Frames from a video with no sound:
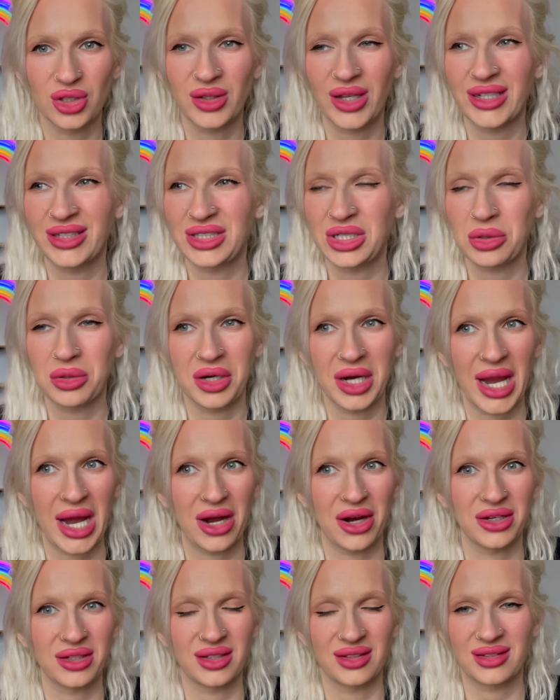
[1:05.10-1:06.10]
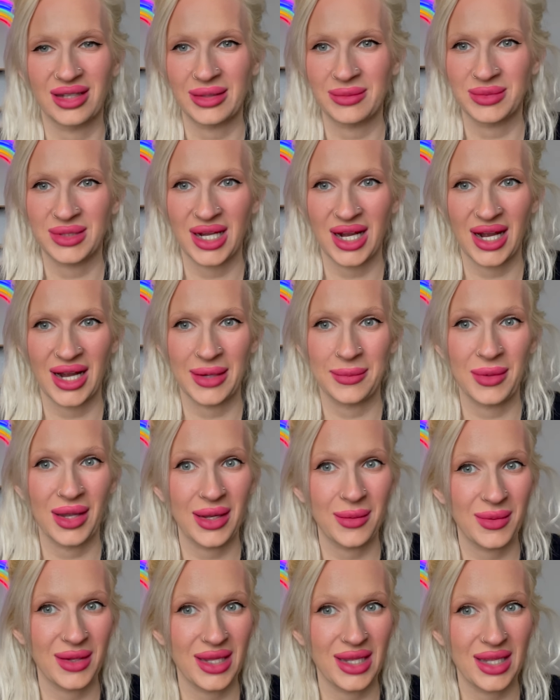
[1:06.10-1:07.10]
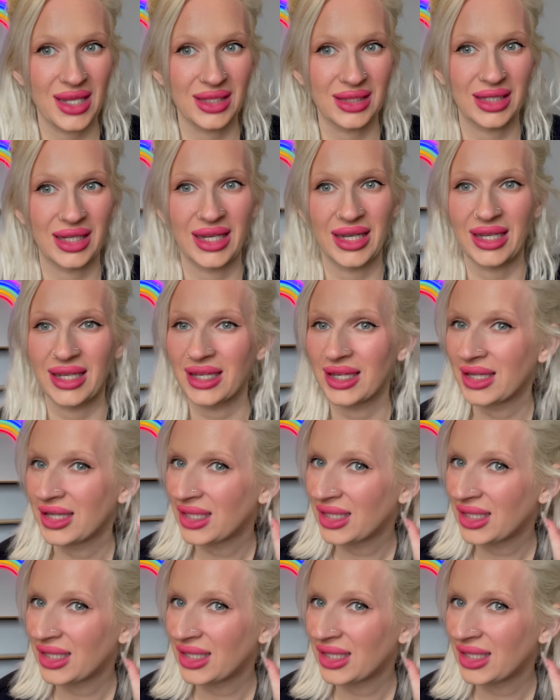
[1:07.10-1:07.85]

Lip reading: like do our hair at the same time, maybe, like,